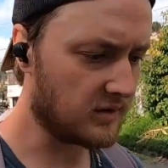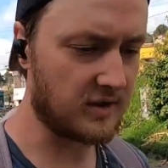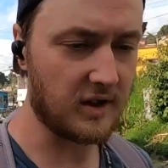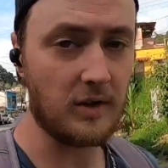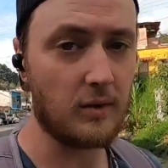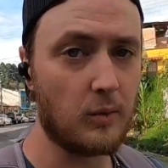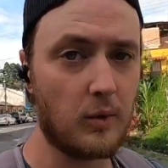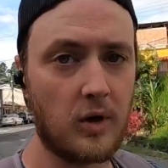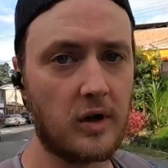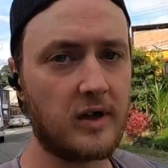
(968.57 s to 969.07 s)

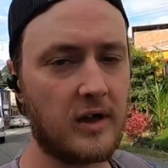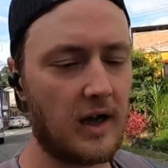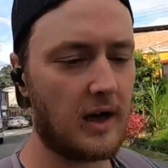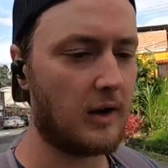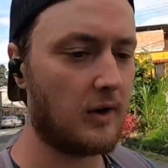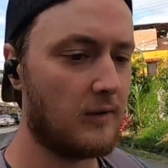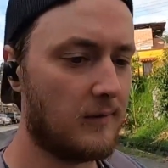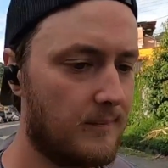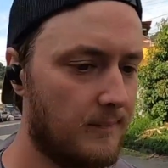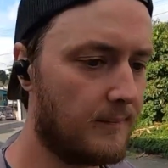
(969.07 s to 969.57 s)
didn't work
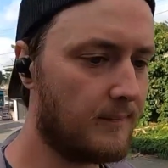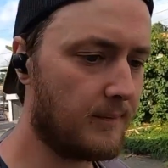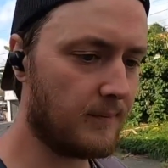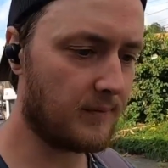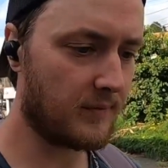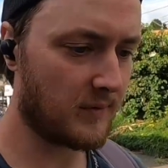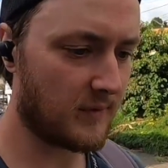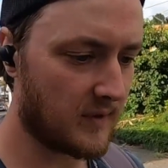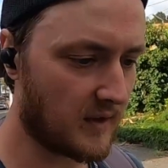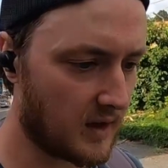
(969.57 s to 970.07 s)
out,
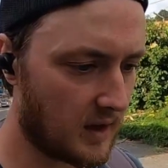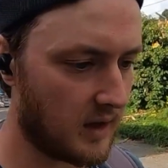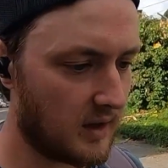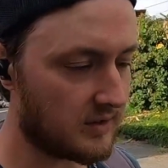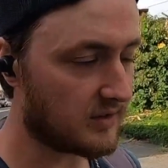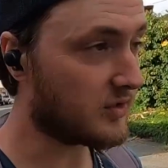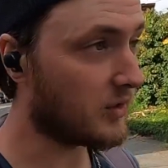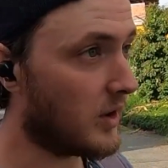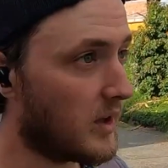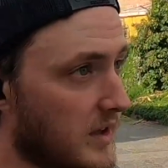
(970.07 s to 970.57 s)

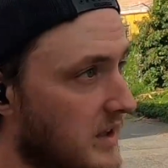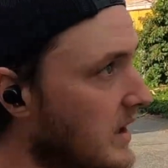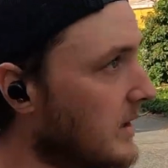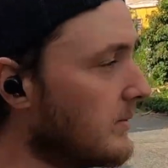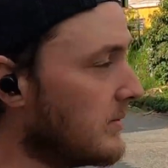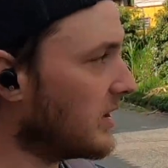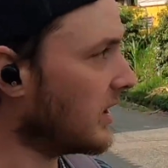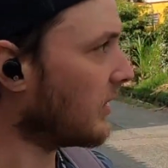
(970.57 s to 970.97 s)
and so I came